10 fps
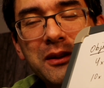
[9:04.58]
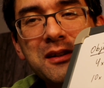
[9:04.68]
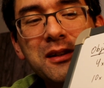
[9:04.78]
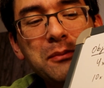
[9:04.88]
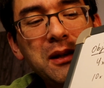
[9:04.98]
what
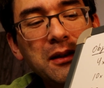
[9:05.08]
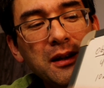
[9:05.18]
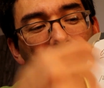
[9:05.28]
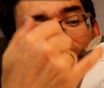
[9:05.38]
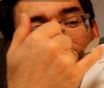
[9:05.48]
does this
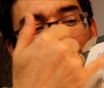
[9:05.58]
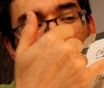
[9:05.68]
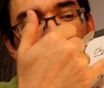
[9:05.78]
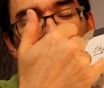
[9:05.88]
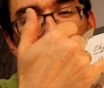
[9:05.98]
mean? This means
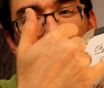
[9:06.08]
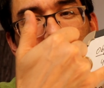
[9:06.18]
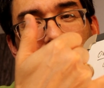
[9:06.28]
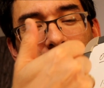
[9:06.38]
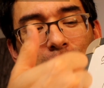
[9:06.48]
that my
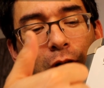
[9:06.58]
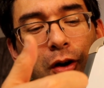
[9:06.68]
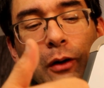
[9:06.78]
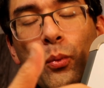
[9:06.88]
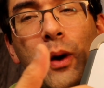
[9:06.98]

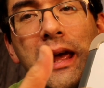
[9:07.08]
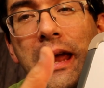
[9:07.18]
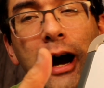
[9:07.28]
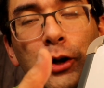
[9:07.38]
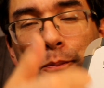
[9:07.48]
DSLR
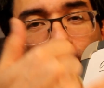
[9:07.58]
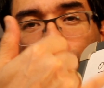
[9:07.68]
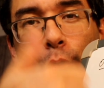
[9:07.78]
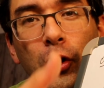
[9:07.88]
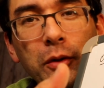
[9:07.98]
way
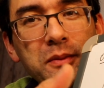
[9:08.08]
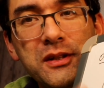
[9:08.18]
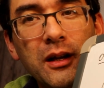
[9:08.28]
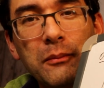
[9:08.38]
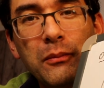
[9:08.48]
outperforms